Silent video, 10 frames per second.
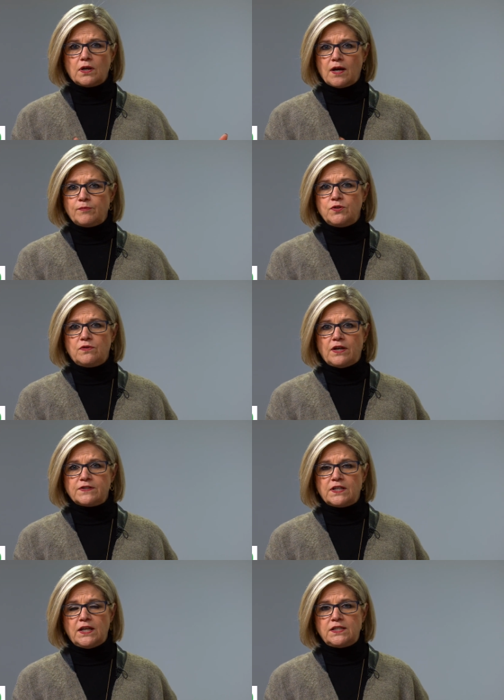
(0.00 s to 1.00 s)
come
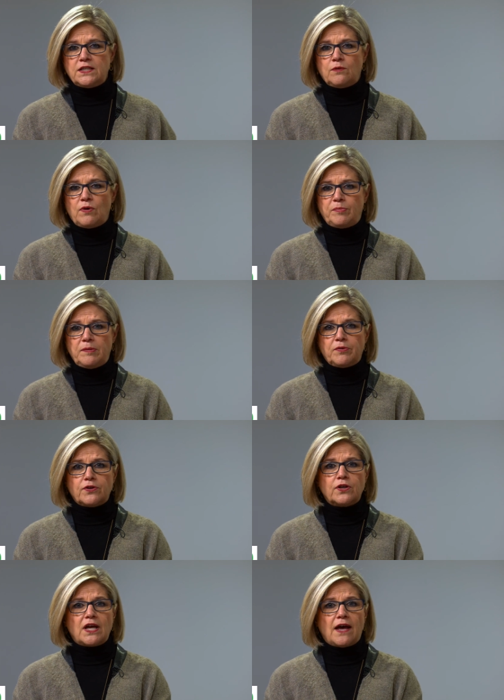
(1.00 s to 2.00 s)
2018, what people are
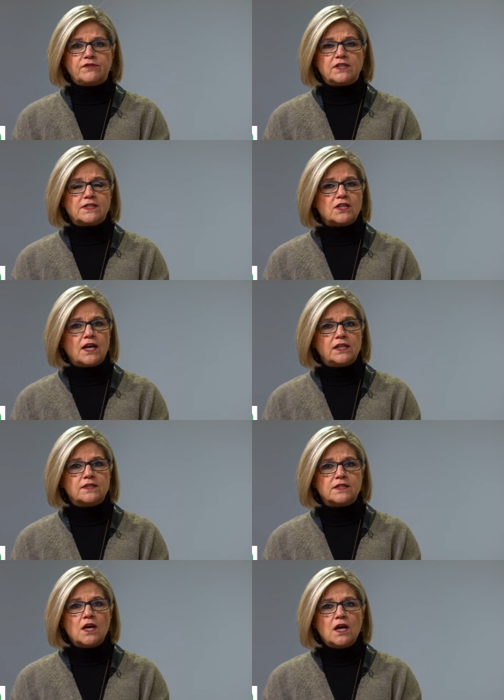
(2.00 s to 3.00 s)
going to have to decide
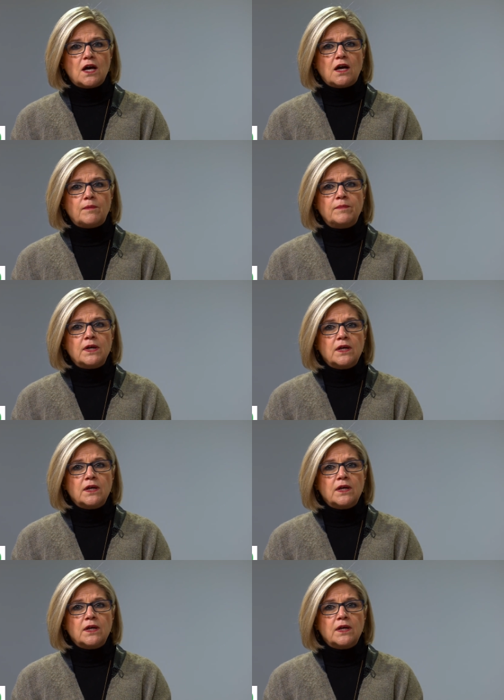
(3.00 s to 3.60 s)
is um,